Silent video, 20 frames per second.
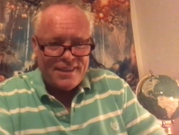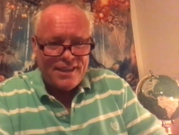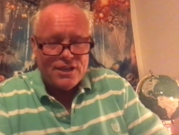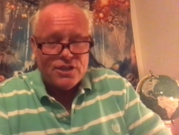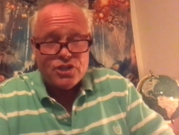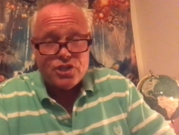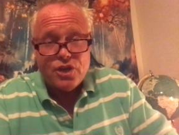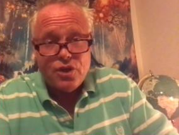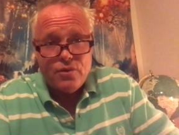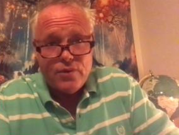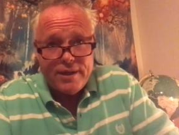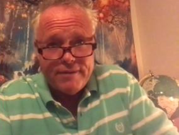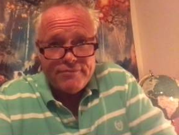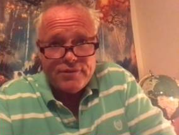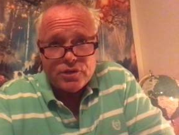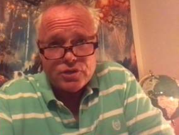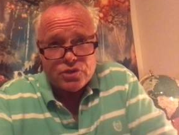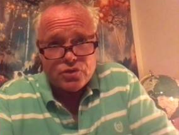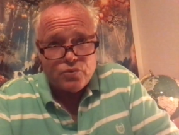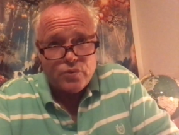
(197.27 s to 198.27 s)
So if
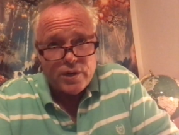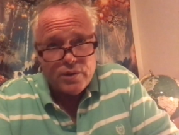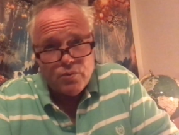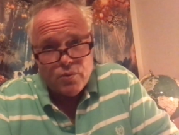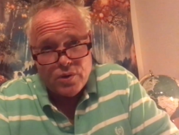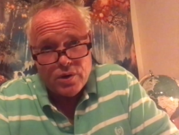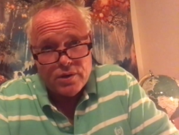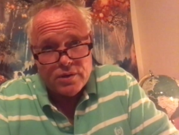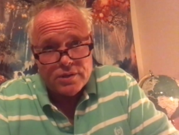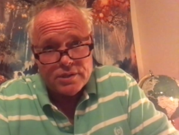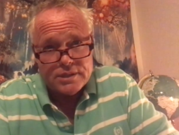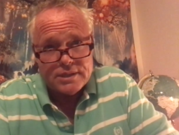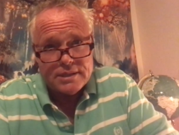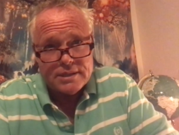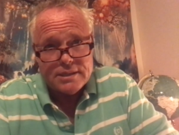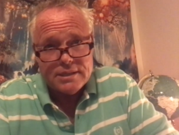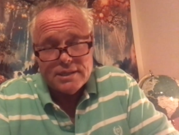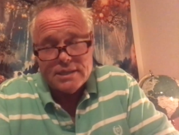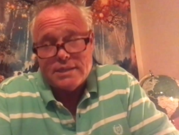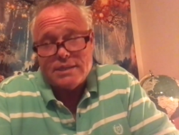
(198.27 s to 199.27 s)
there's three
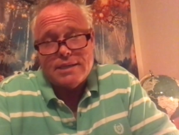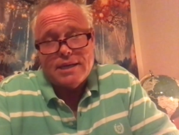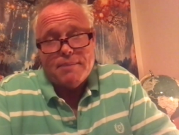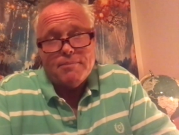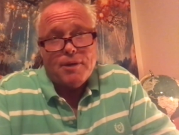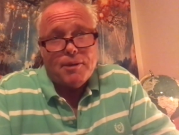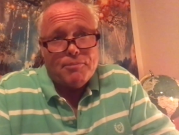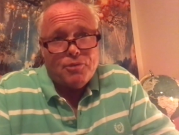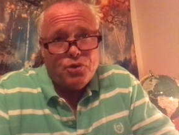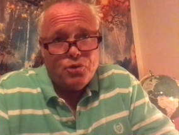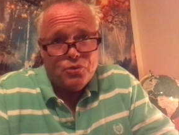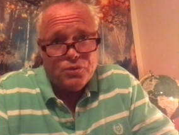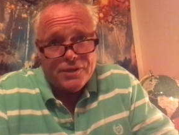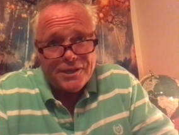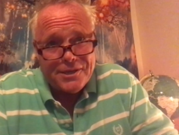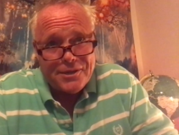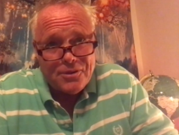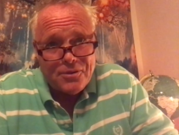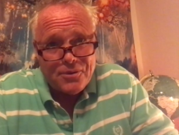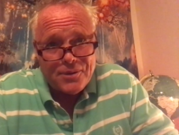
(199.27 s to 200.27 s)
words that sum up who
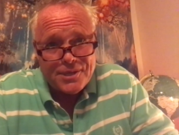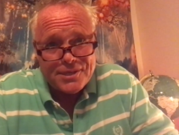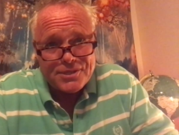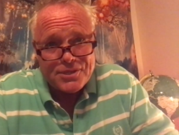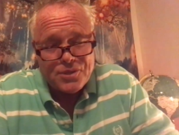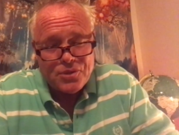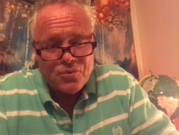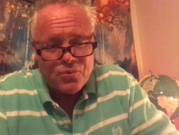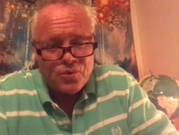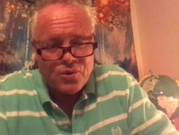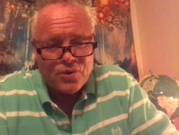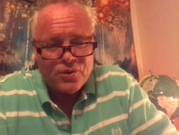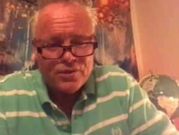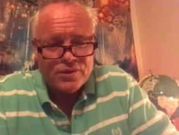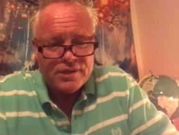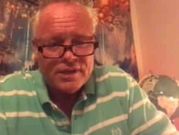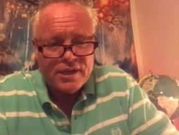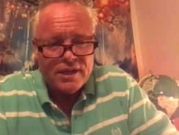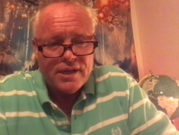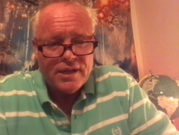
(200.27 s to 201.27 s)
Leo is in the
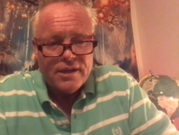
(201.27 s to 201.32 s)
world,